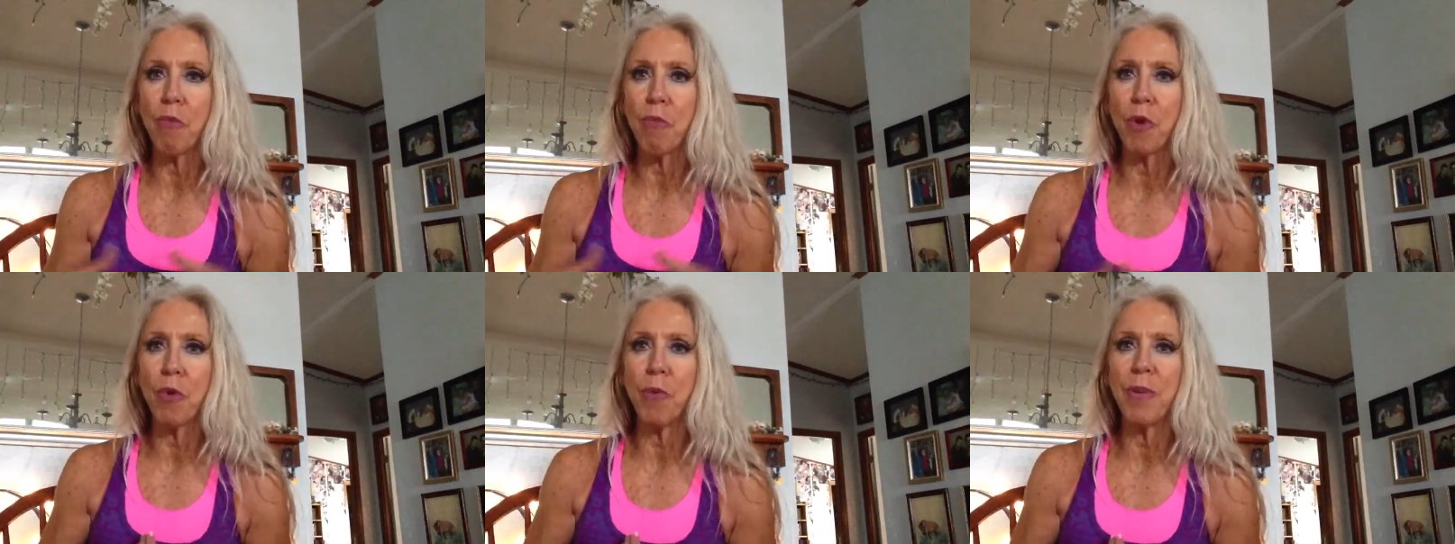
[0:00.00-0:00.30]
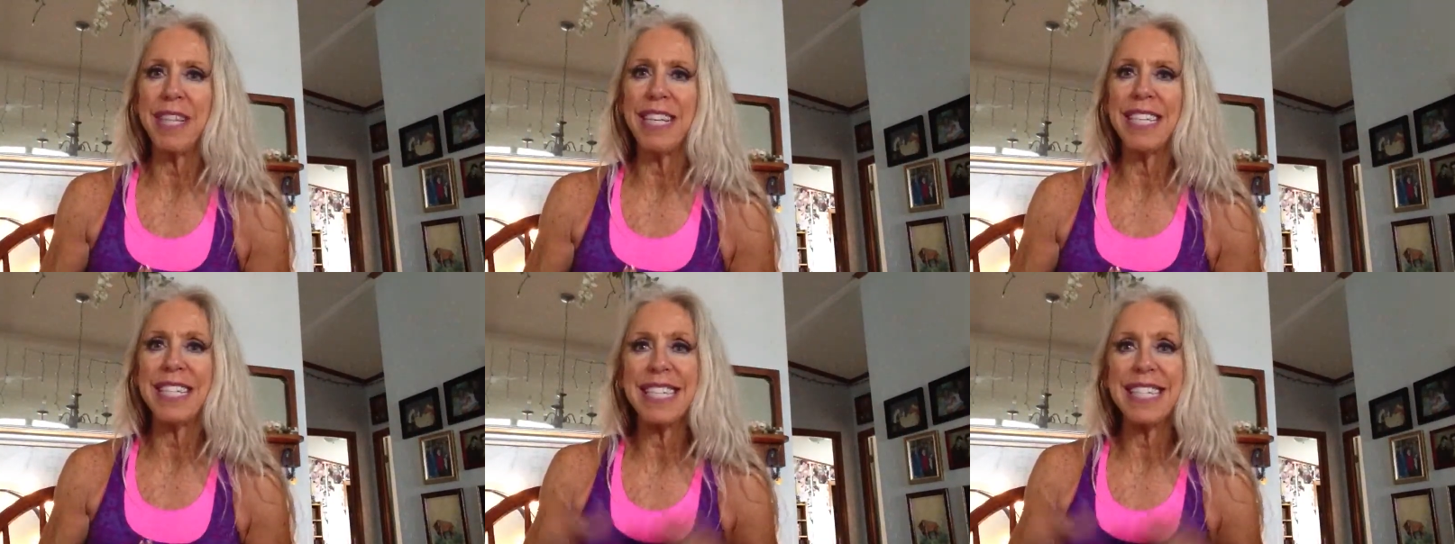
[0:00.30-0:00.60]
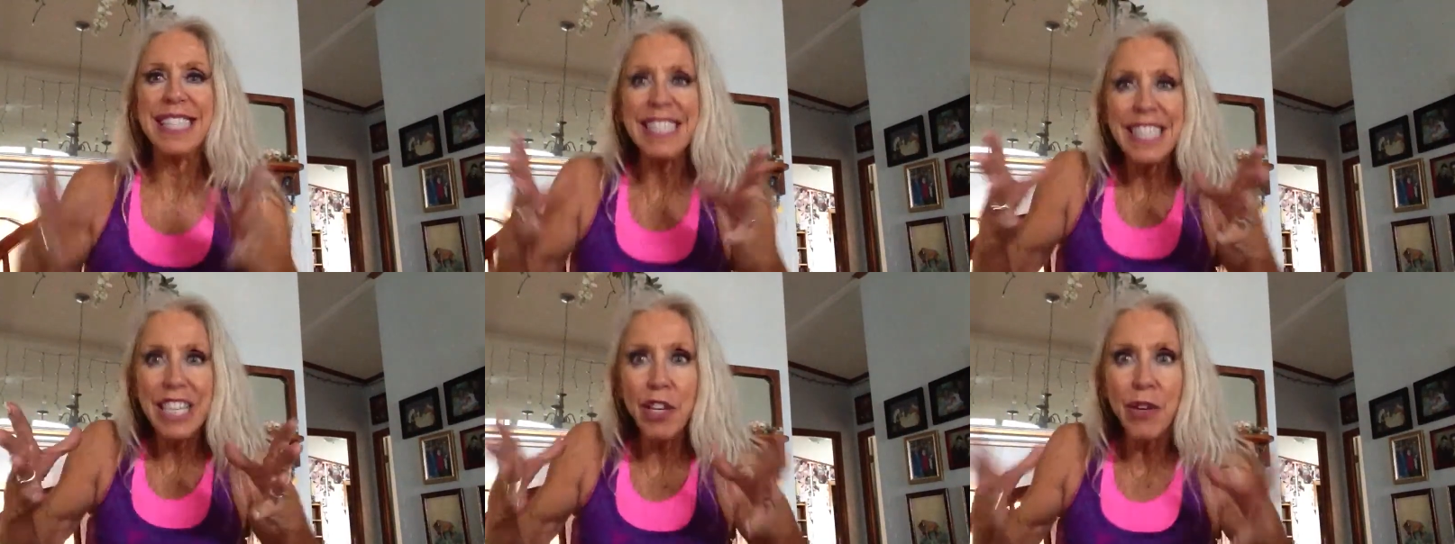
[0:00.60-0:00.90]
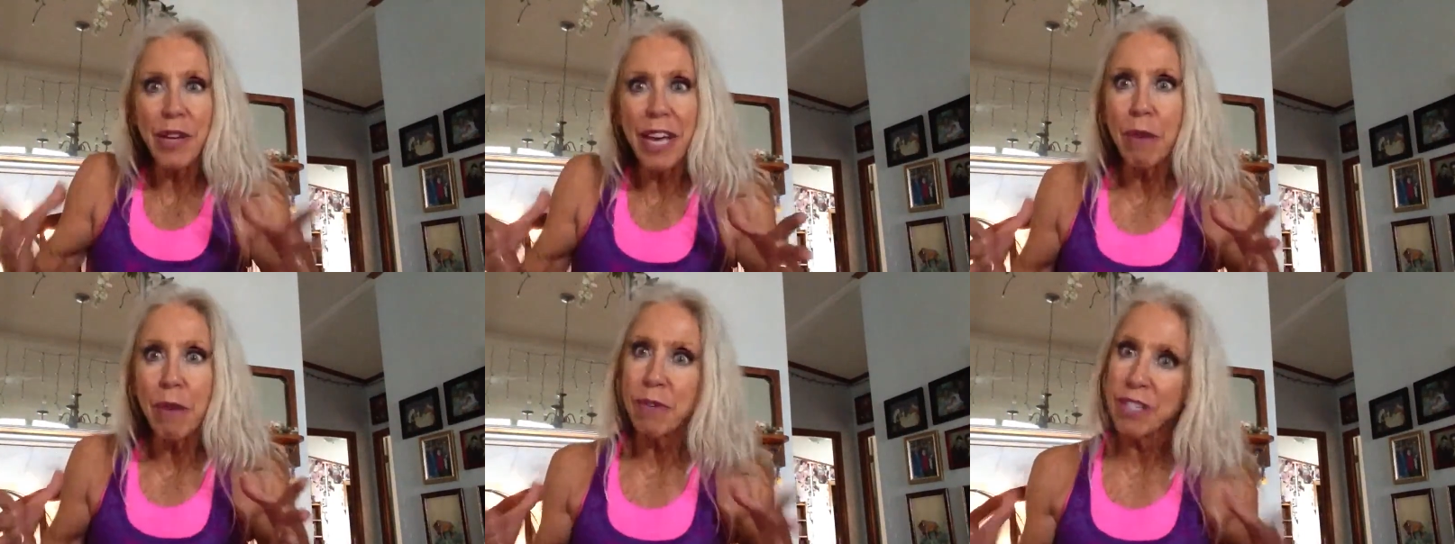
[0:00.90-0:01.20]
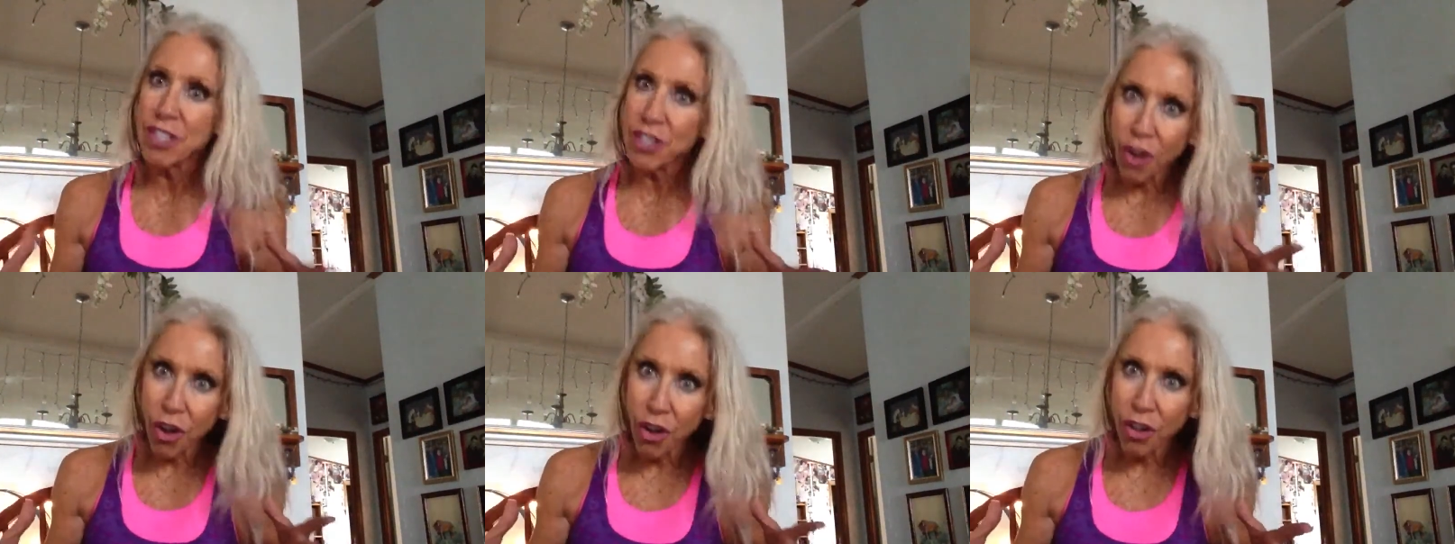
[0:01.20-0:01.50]
board with this and see you get
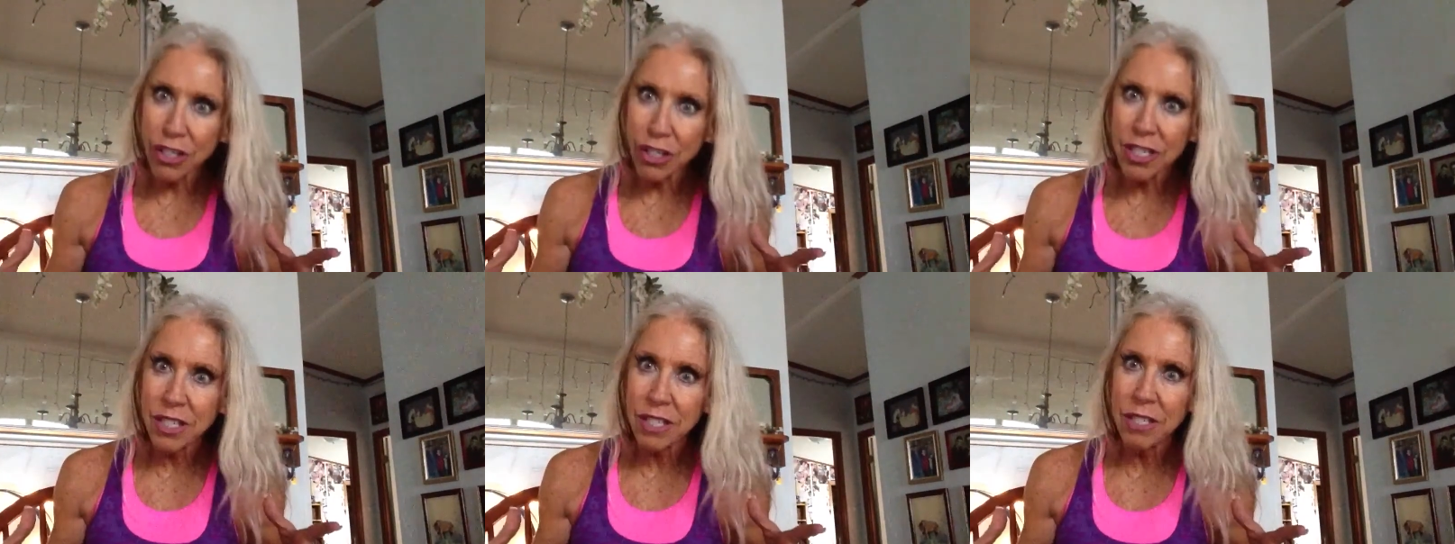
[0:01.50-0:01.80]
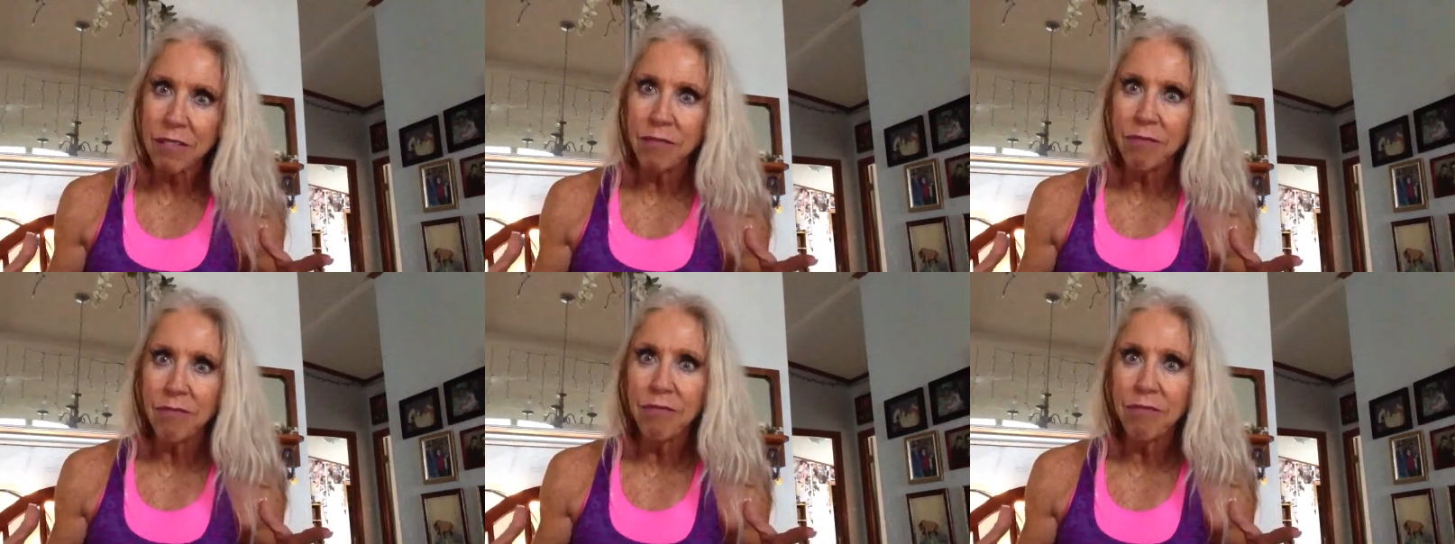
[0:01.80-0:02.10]
results.